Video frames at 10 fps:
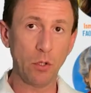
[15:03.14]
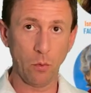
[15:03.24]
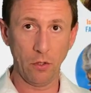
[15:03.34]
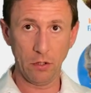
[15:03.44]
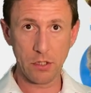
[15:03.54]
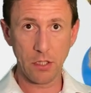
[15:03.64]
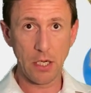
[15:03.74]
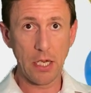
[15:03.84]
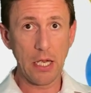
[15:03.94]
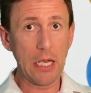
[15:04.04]
the world.
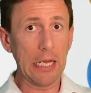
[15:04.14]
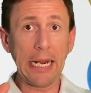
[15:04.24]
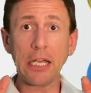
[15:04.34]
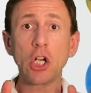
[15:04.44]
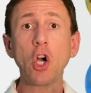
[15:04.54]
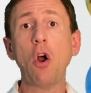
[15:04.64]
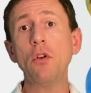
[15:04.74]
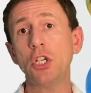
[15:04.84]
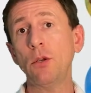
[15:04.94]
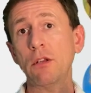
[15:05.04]
And I
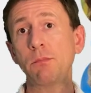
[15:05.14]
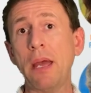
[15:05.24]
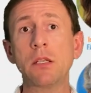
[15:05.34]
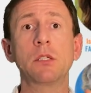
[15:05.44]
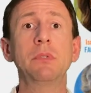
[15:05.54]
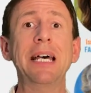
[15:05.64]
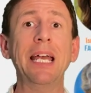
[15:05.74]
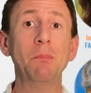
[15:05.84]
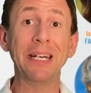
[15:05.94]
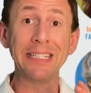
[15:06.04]
encourage you to spend some
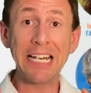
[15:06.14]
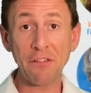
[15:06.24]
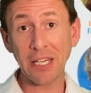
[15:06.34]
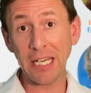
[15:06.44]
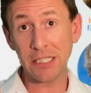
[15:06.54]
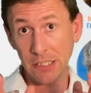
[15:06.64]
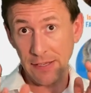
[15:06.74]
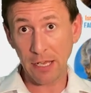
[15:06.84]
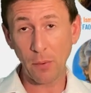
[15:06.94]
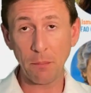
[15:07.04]
time navigating
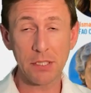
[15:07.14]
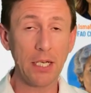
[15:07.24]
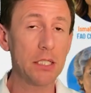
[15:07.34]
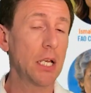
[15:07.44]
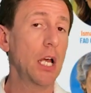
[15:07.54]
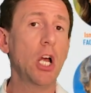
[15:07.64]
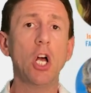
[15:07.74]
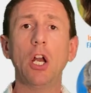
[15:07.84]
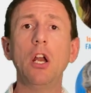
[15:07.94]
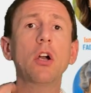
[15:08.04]
their website,
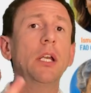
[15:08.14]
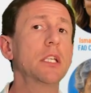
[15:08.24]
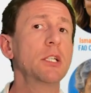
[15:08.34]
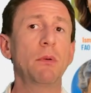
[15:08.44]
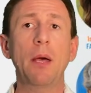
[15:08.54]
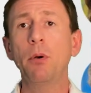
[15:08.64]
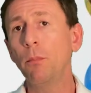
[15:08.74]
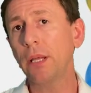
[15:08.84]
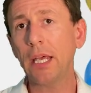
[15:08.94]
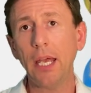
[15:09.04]
looking at some of their
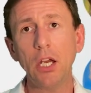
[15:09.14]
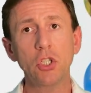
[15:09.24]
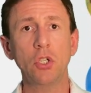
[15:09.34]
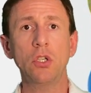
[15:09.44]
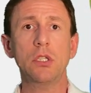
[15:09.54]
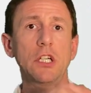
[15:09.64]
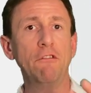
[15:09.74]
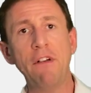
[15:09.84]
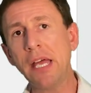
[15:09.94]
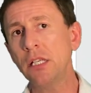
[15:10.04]
publications,
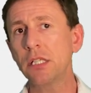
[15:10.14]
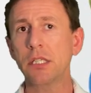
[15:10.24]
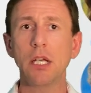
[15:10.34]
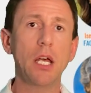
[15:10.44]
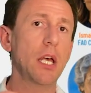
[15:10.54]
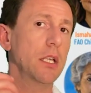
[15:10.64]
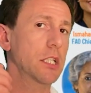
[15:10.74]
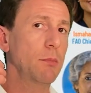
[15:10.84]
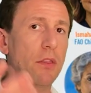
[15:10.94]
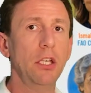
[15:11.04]
events,
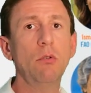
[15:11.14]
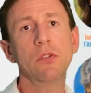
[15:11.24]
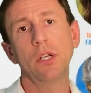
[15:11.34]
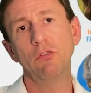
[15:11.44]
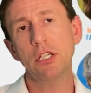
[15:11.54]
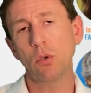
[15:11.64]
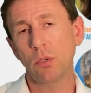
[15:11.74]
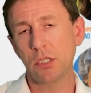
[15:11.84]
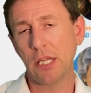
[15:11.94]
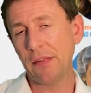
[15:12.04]
some of the useful
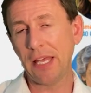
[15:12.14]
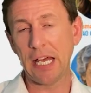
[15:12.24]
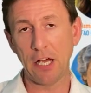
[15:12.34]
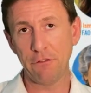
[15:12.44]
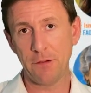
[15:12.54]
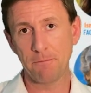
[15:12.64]
resources that they have.